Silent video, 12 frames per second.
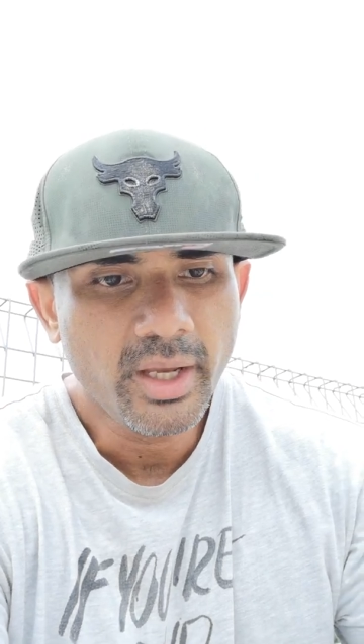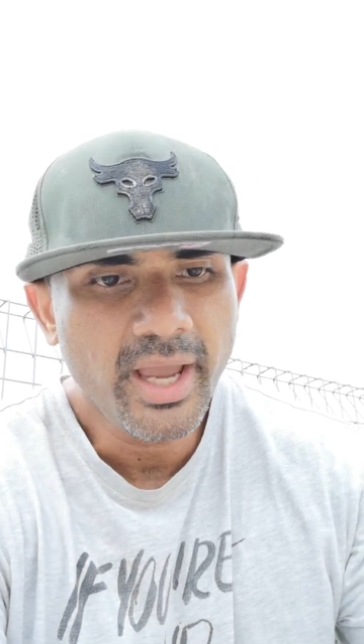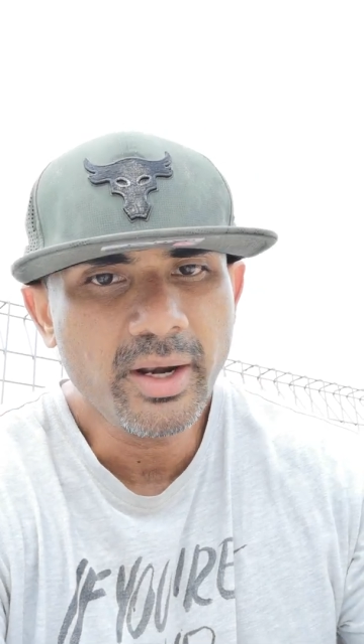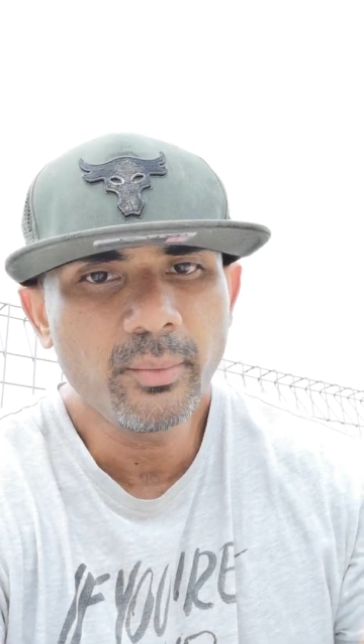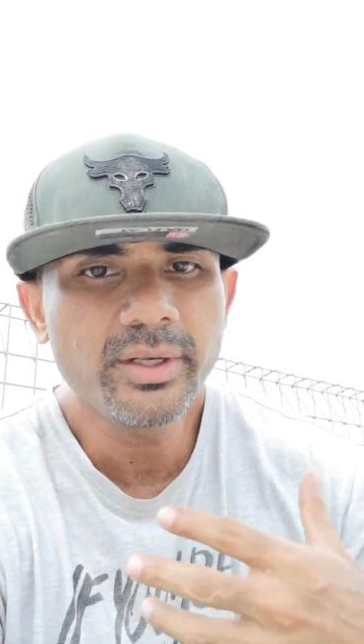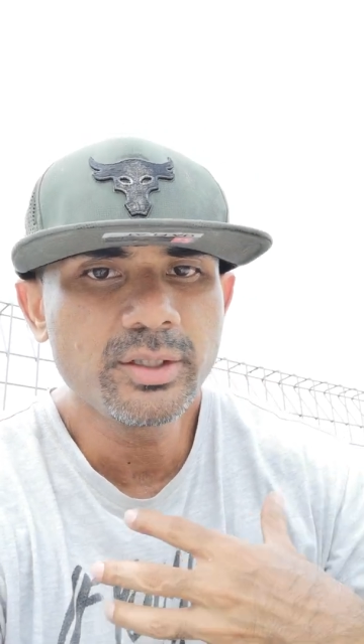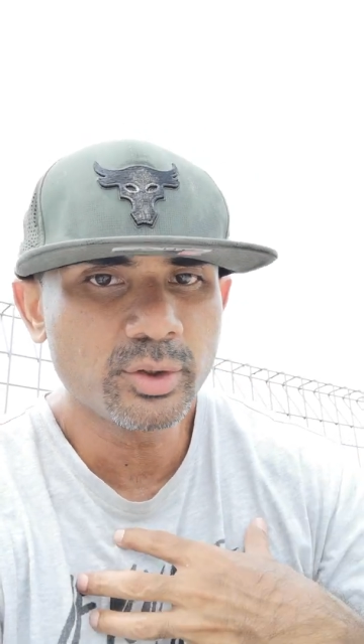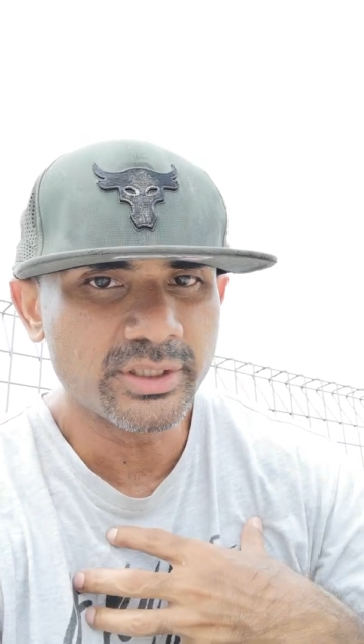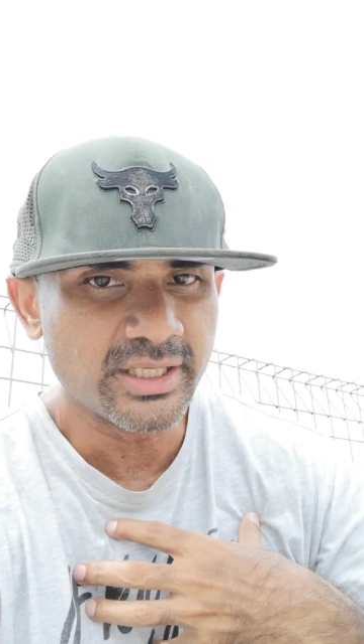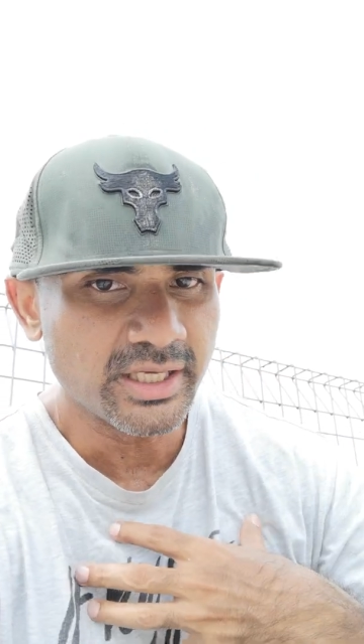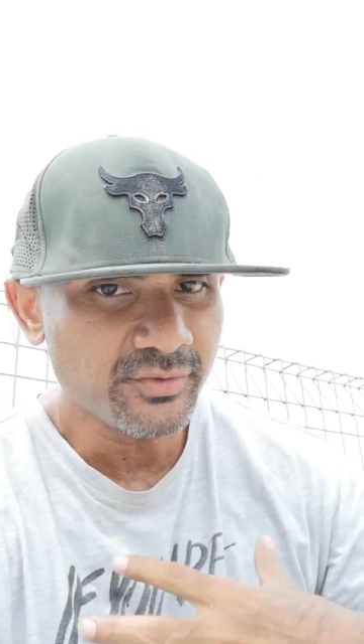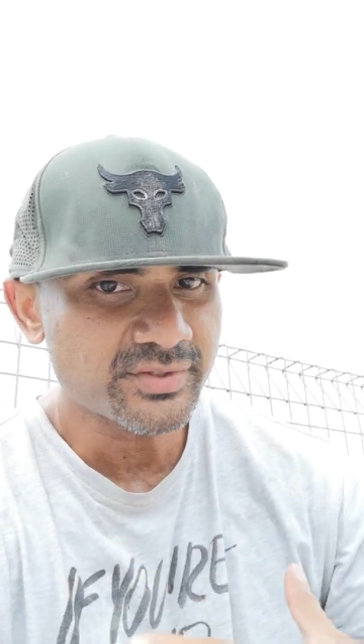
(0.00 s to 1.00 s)
And when you
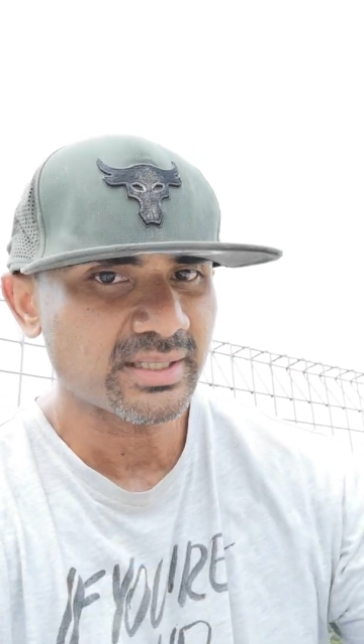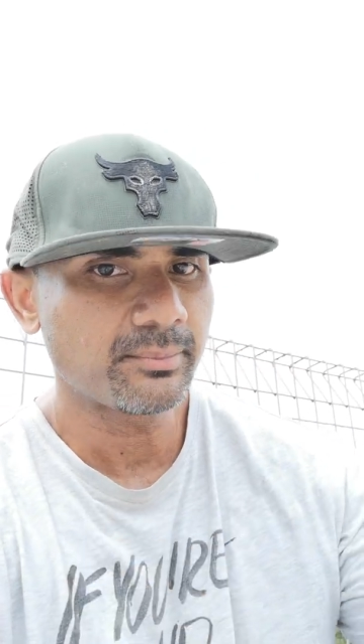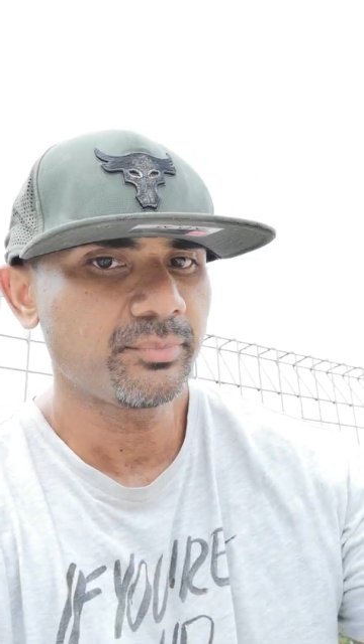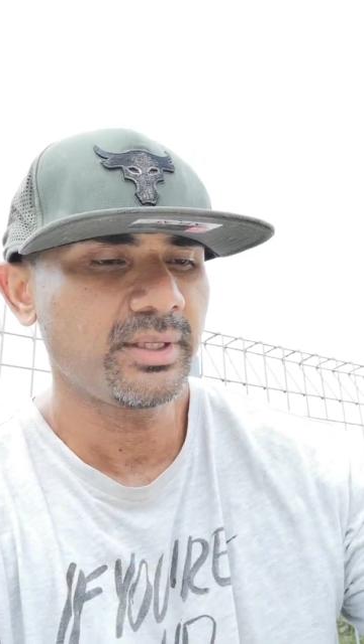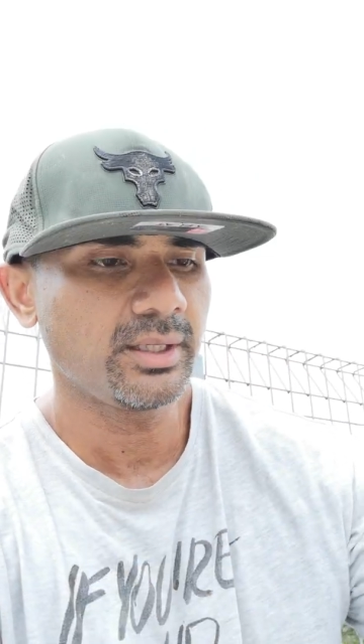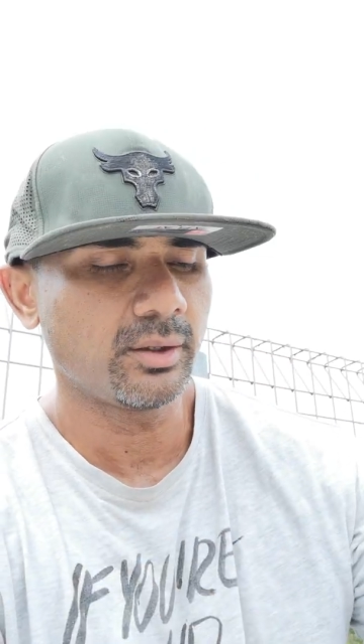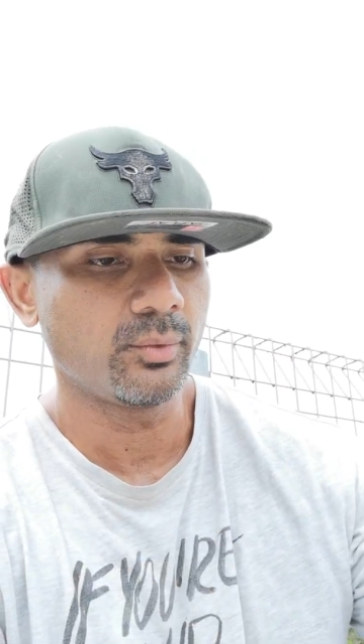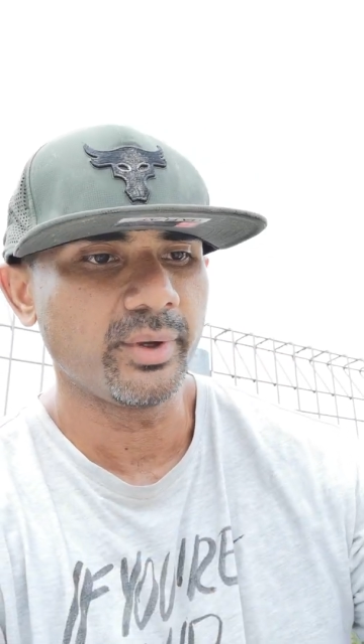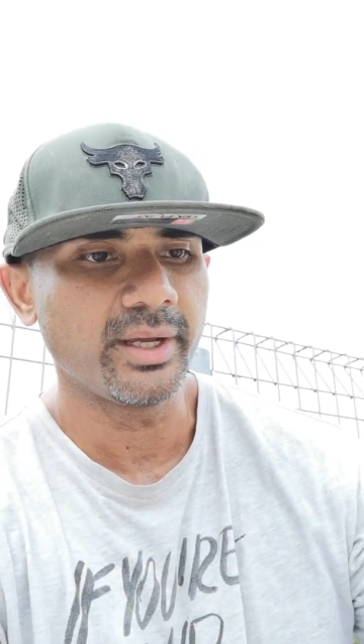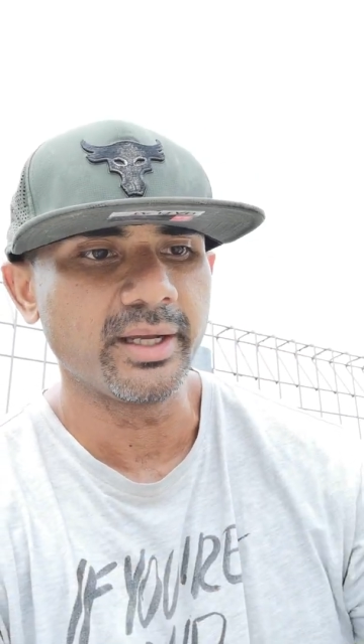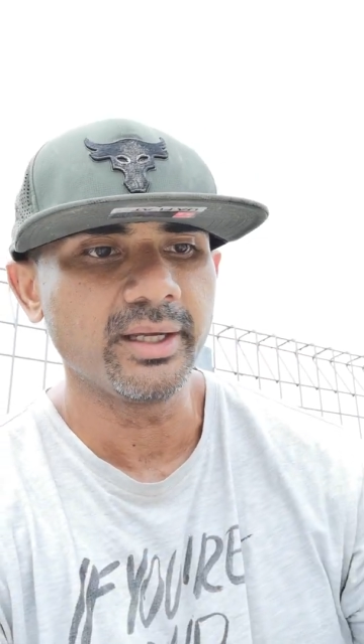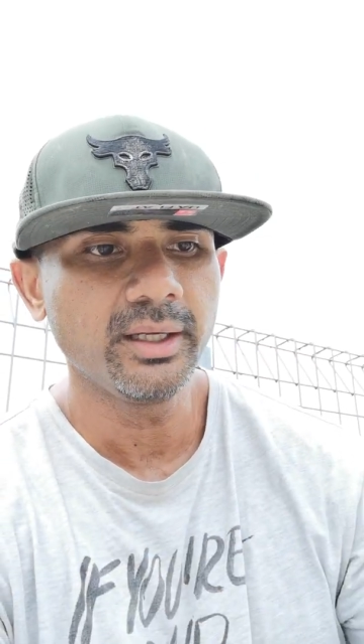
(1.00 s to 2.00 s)
give something
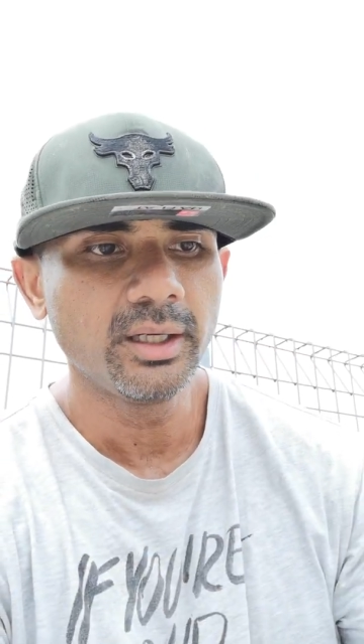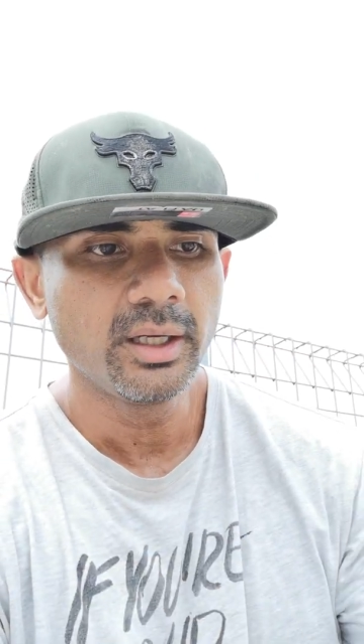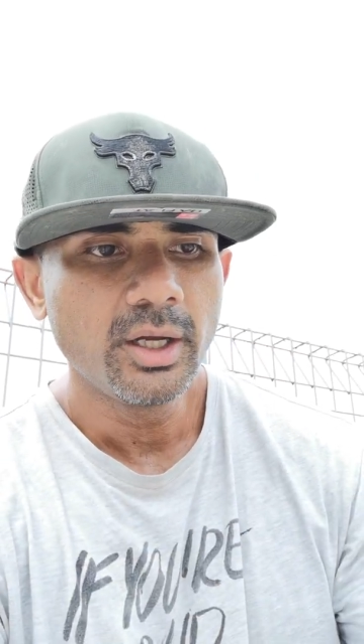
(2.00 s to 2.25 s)
away,